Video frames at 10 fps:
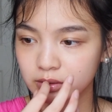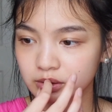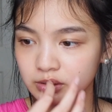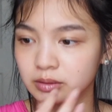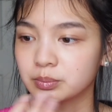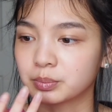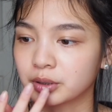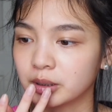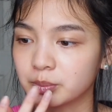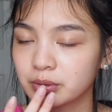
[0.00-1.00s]
to
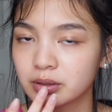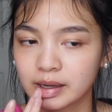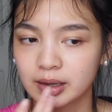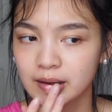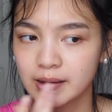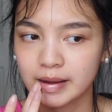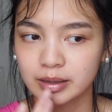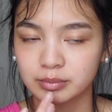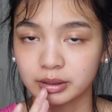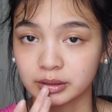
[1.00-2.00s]
prep
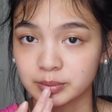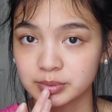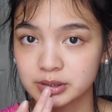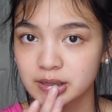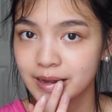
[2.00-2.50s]
my lips.